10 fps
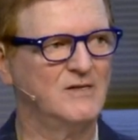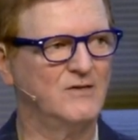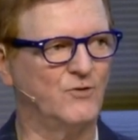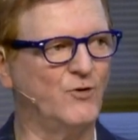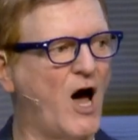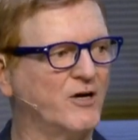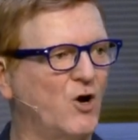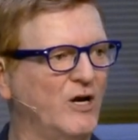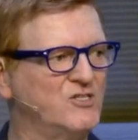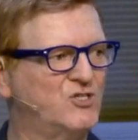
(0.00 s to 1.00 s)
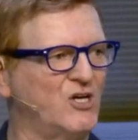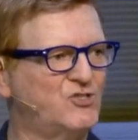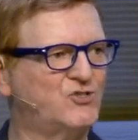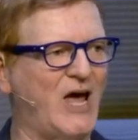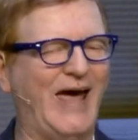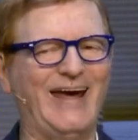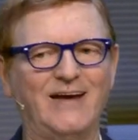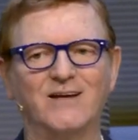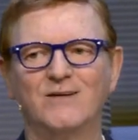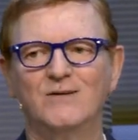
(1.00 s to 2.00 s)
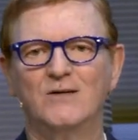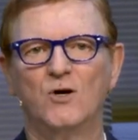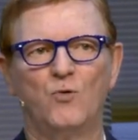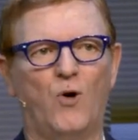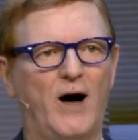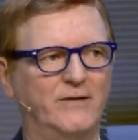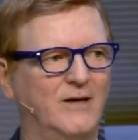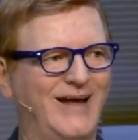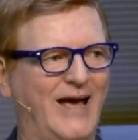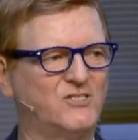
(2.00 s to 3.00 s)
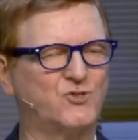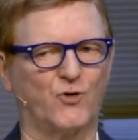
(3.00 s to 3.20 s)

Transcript: They're not going to just take what Esther